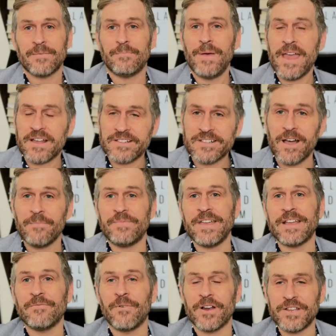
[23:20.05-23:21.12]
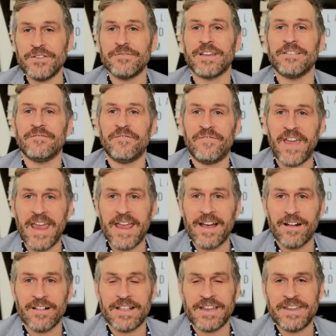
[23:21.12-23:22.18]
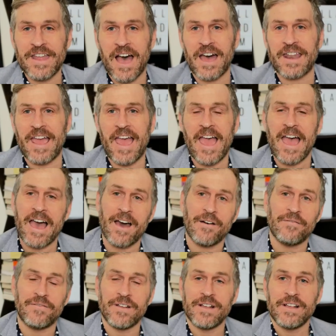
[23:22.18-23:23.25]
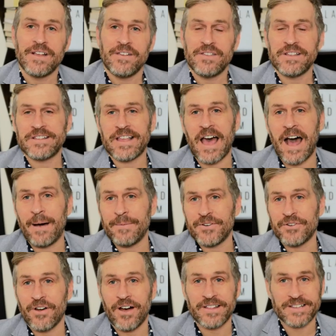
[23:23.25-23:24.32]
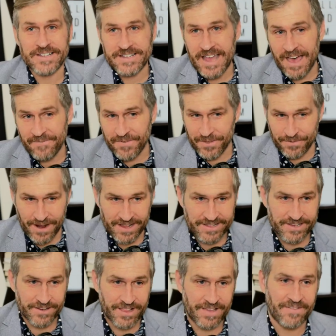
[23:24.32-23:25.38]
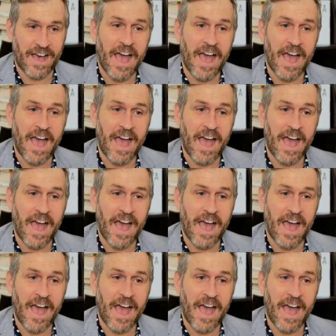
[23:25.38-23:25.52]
pick something where you can fail and not have this albatross of debt for the rest of your life.